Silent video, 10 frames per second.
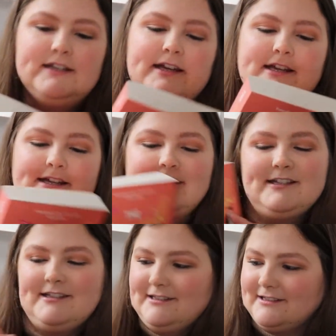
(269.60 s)

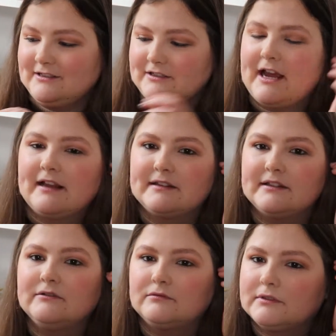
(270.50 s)
is, yes,
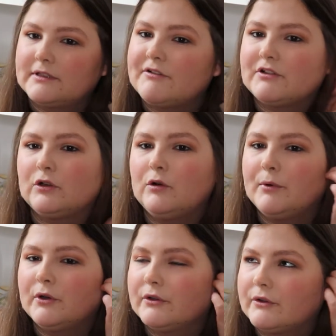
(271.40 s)
there is a lot of
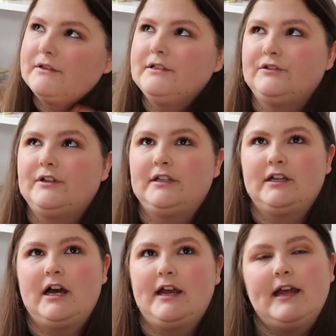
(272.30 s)
books, considering
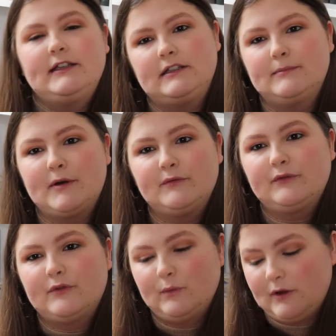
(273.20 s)
I ended the
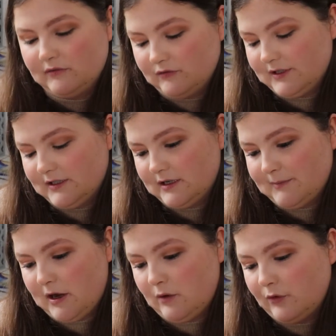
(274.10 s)
month with reading
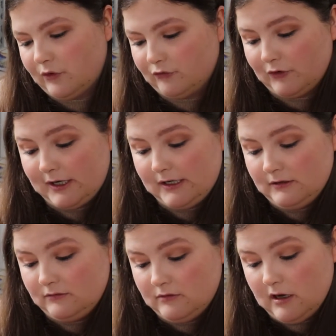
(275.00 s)
about 3
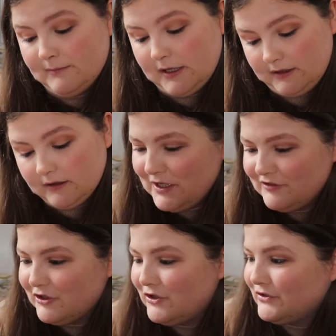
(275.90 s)
a month. We
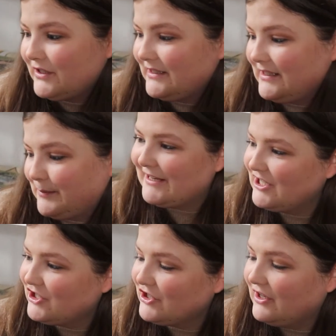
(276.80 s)
are on The
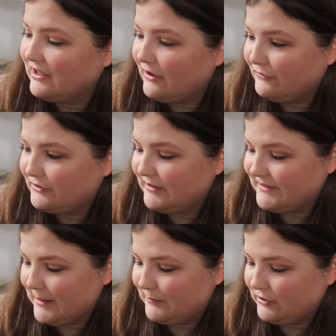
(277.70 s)
Spanish Love
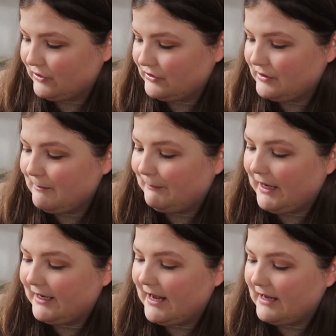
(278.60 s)
Deception
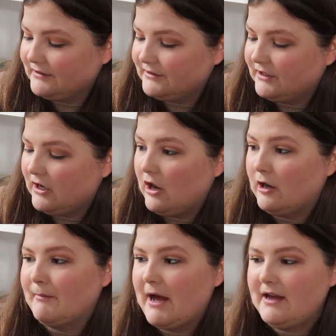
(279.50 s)
by Eleanor
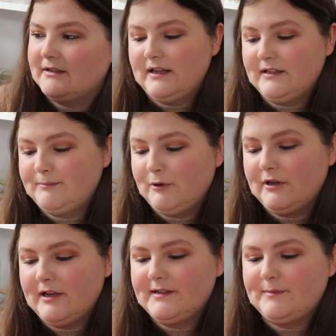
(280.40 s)
Armour. This
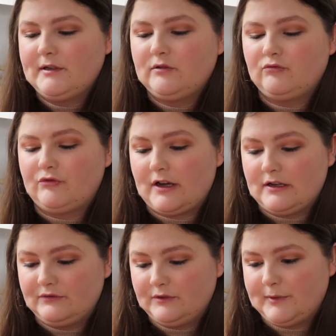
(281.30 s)
book has been
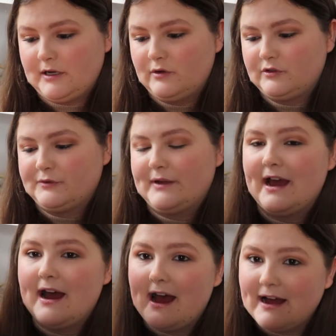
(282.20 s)
raved about, so I
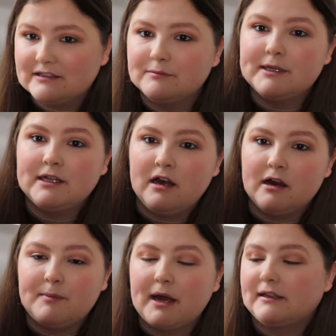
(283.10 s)
had to pick it
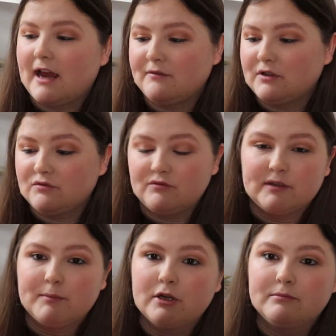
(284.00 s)
up, and I haven't even read
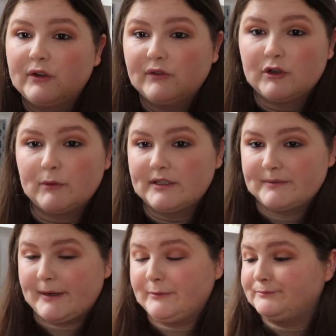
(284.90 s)
the blog. Don't even know what it's
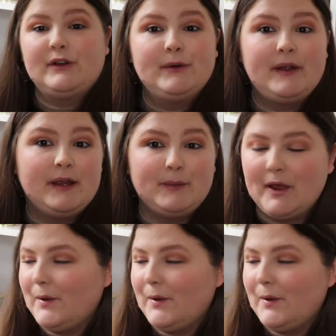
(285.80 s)
about. So here we go.